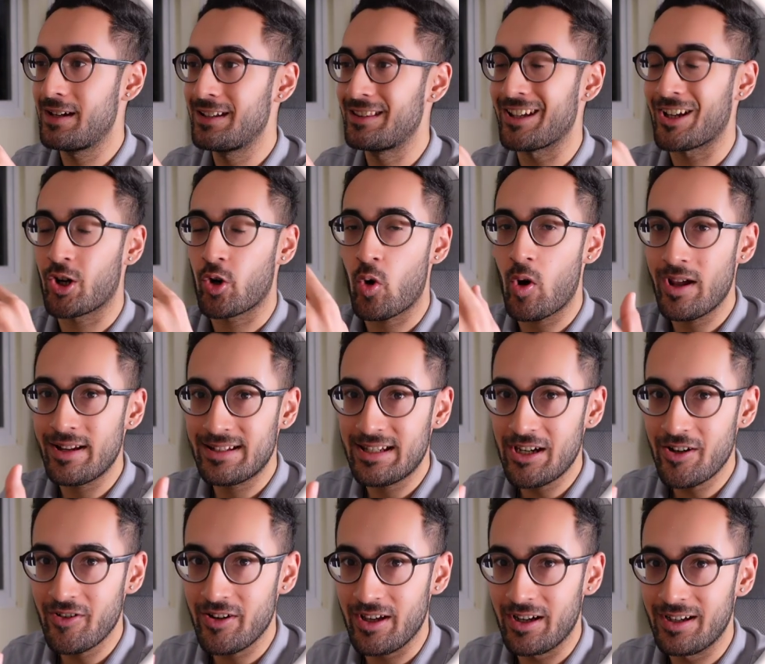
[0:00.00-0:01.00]
The
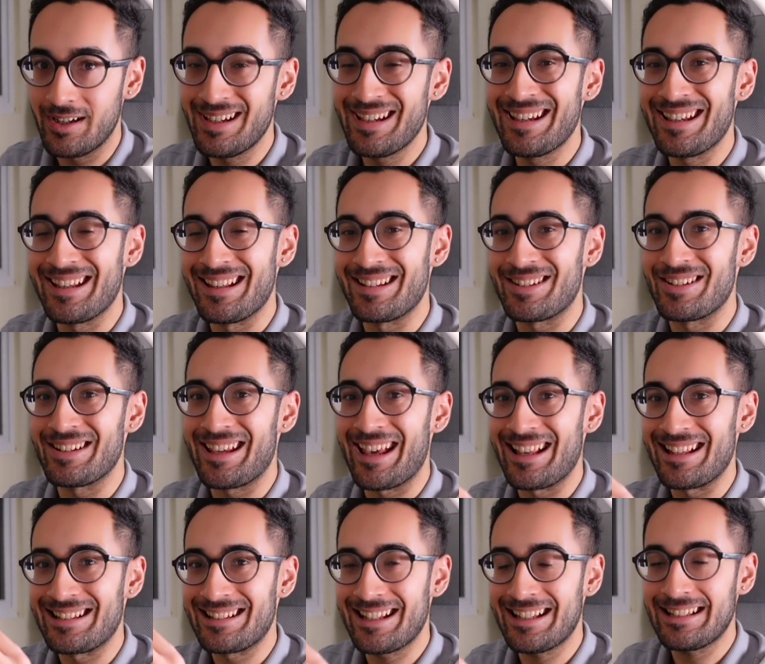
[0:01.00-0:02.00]
criteria is to
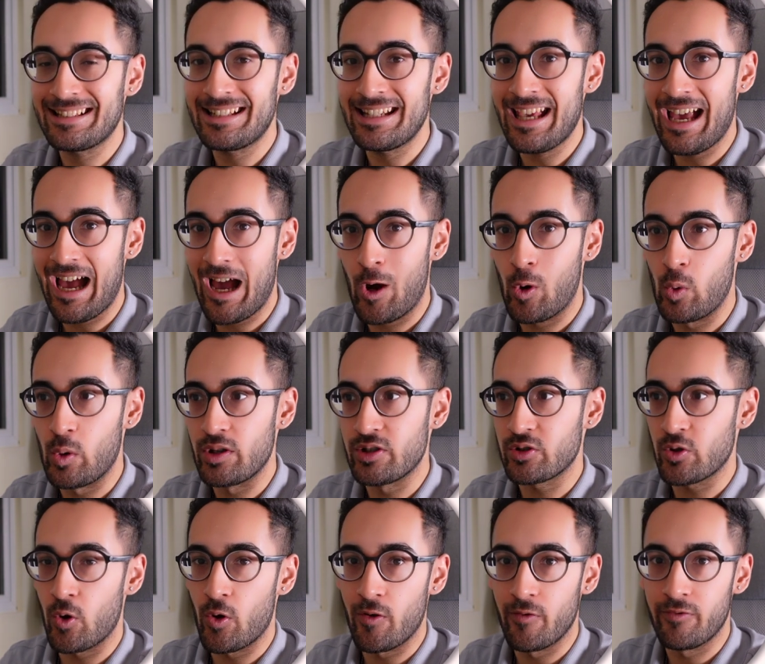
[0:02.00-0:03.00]
get 60
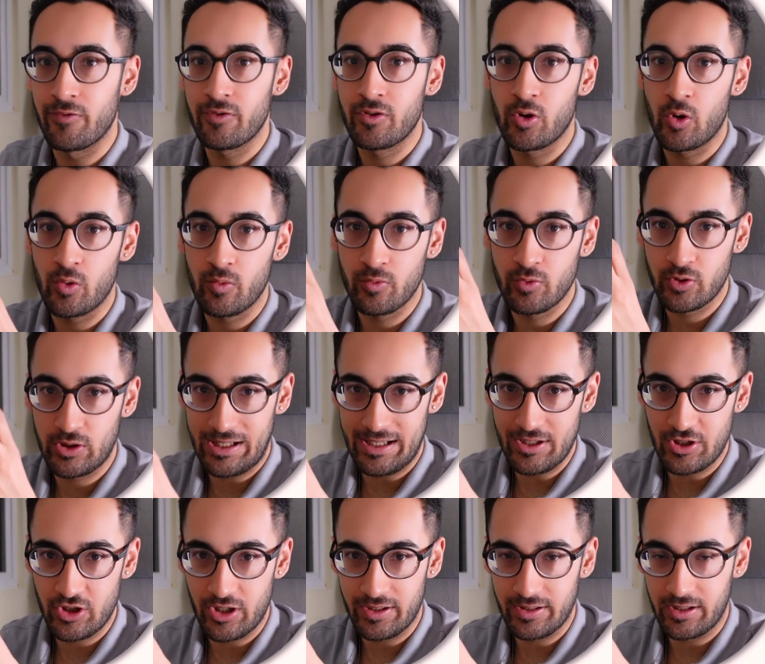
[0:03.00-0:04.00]
hours of
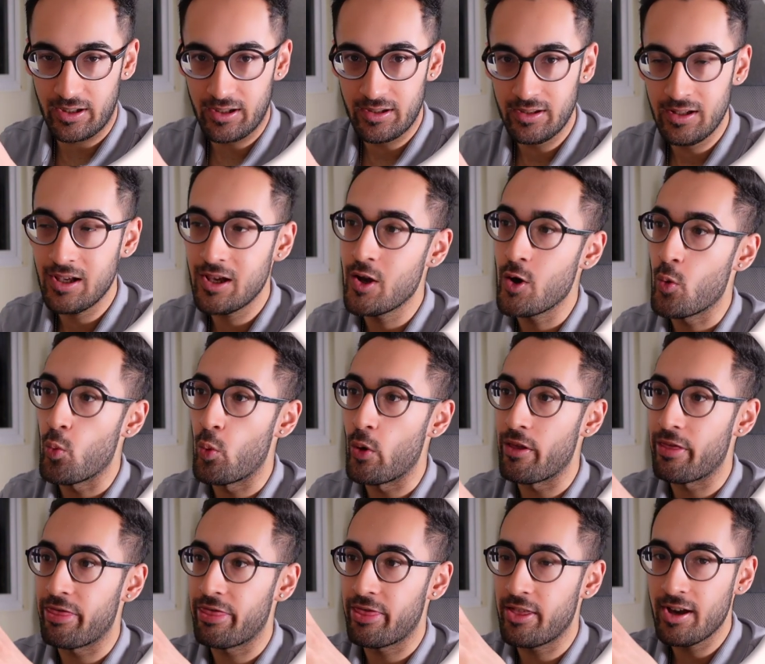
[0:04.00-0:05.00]
teaching done,
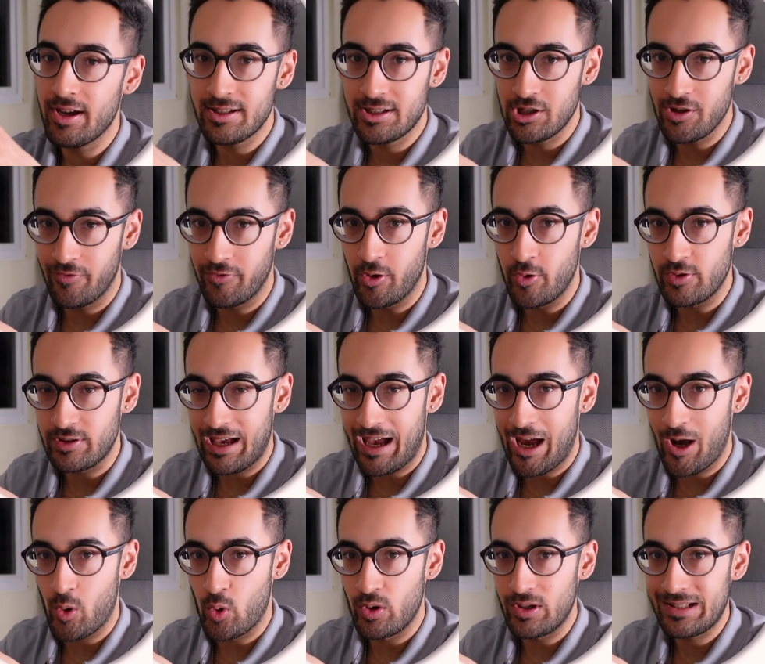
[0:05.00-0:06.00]
with 30 of those
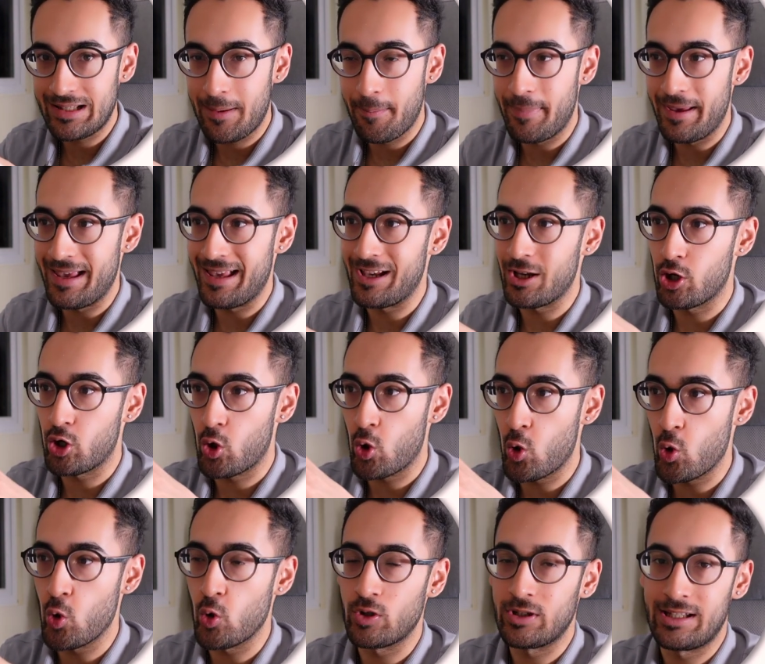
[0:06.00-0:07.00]
hours being
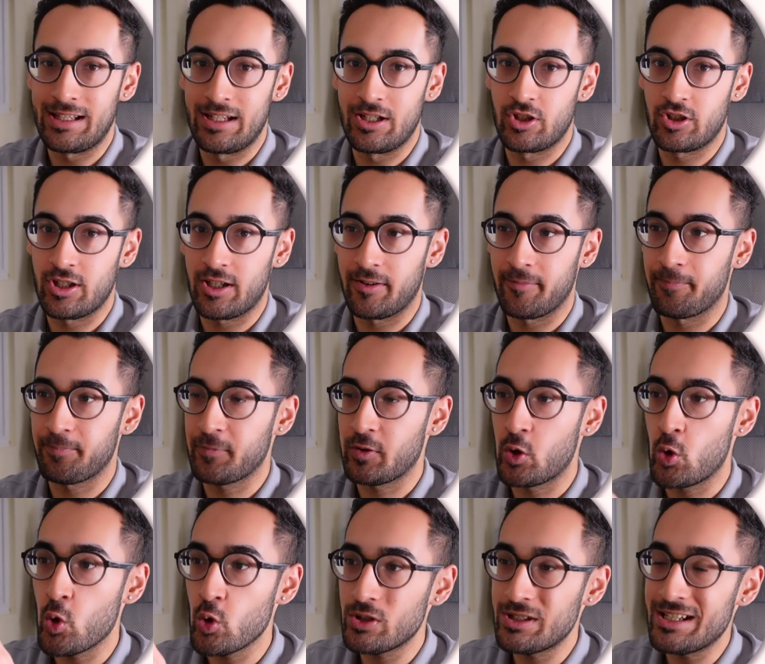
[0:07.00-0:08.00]
core teaching.
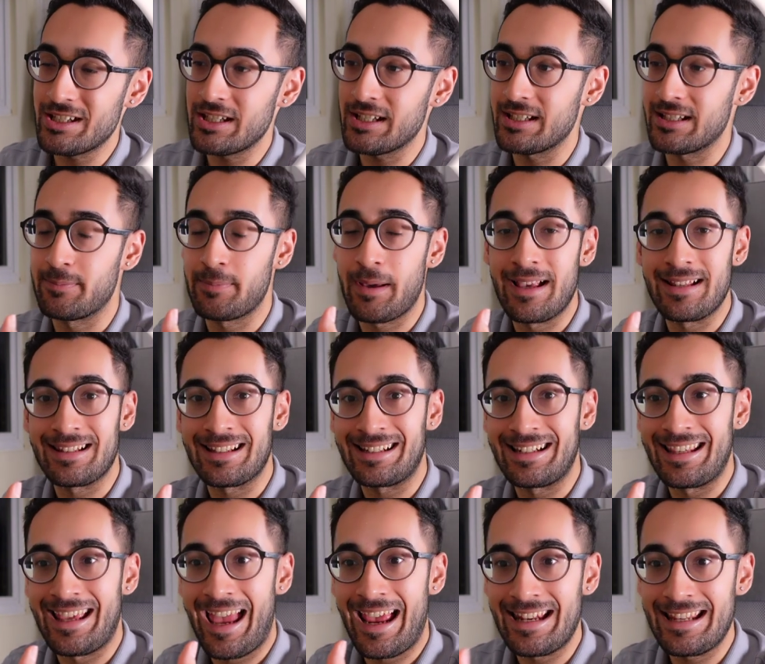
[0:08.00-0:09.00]
Core teaching is
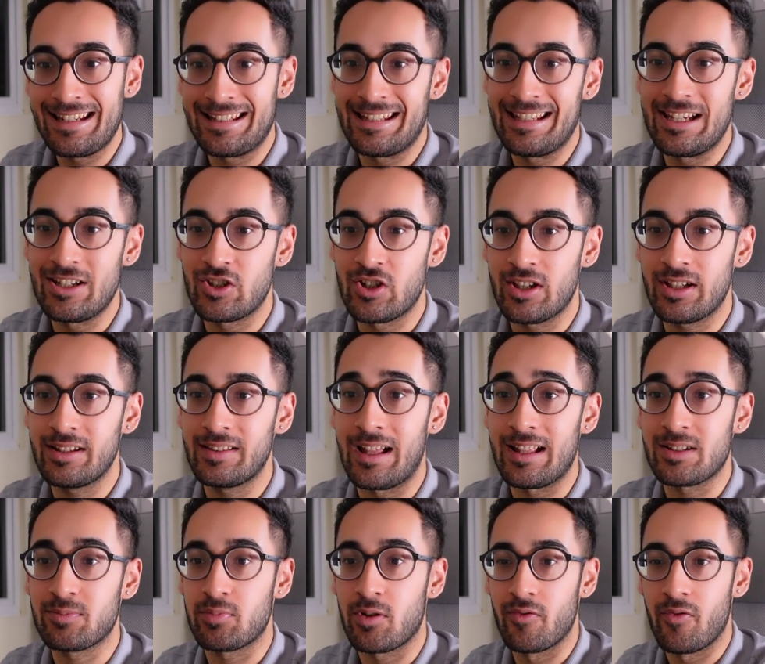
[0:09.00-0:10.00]
basically any teaching
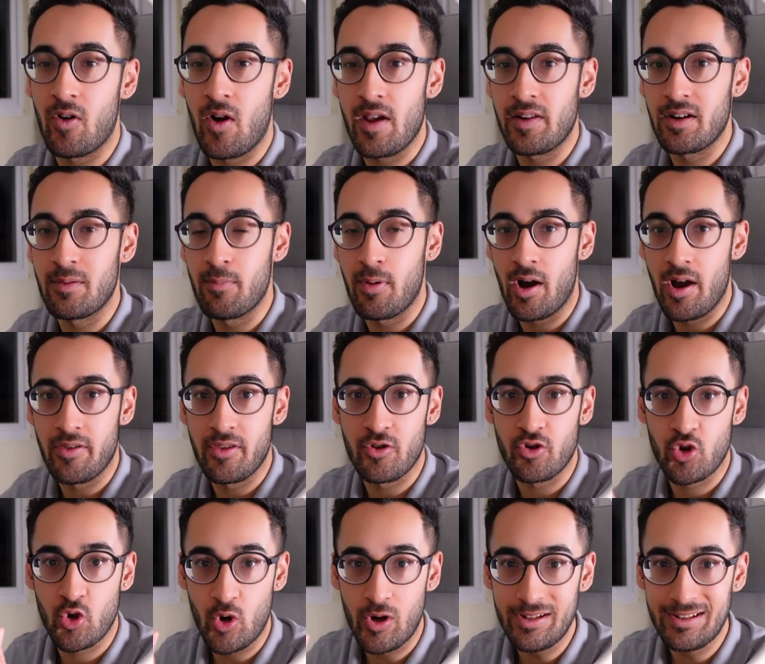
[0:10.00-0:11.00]
that's provided by the
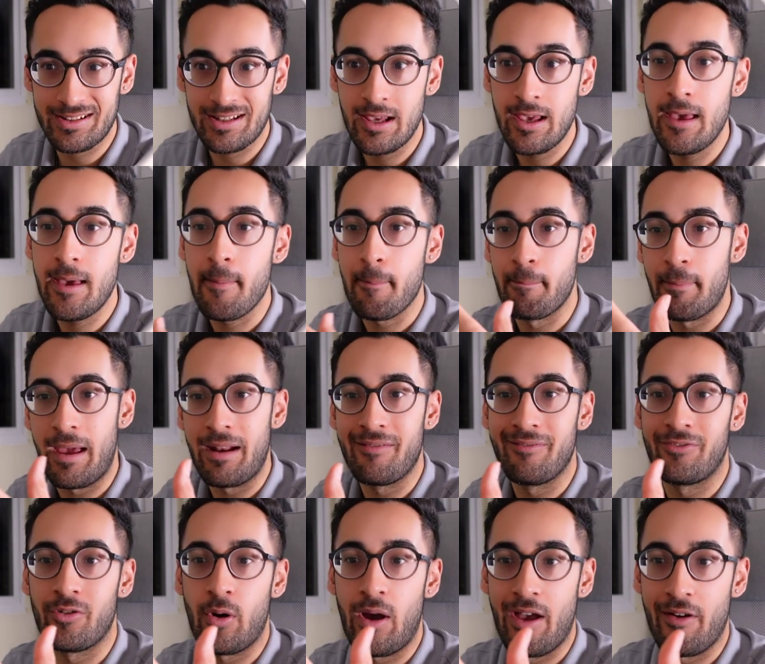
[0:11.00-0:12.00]
trust meant
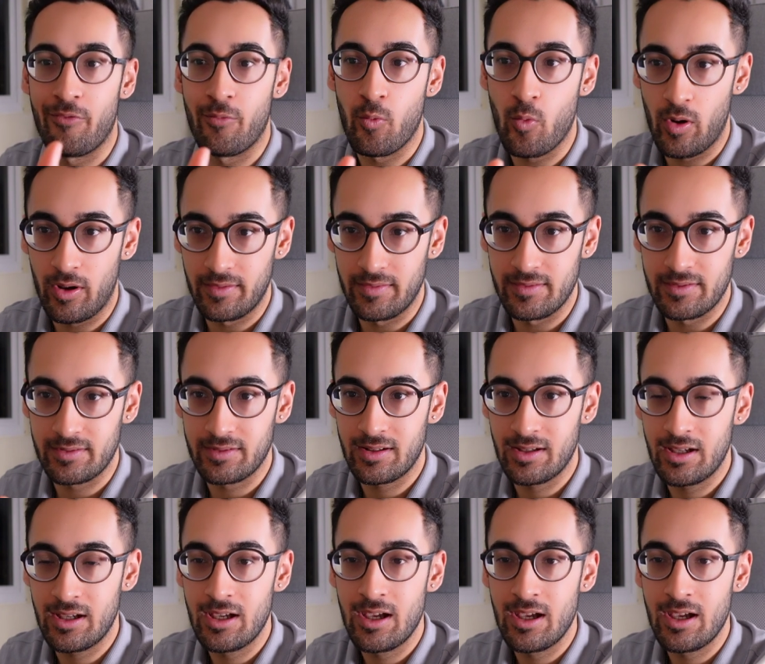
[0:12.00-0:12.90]
for F1s.